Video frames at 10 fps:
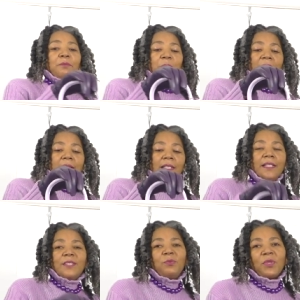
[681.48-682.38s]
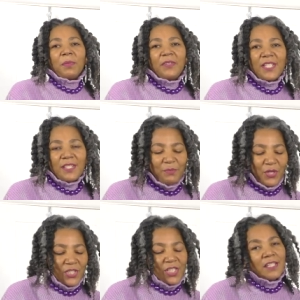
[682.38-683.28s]
handbag when my niece
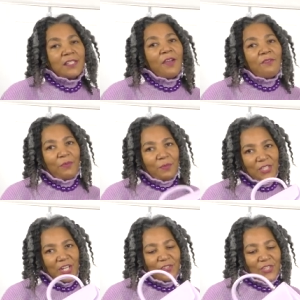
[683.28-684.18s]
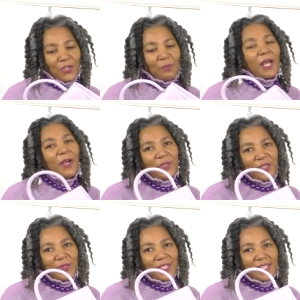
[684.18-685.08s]
purchases from the charity shop. How
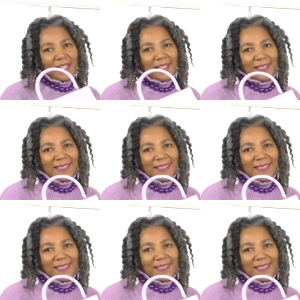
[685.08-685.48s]
cute is that?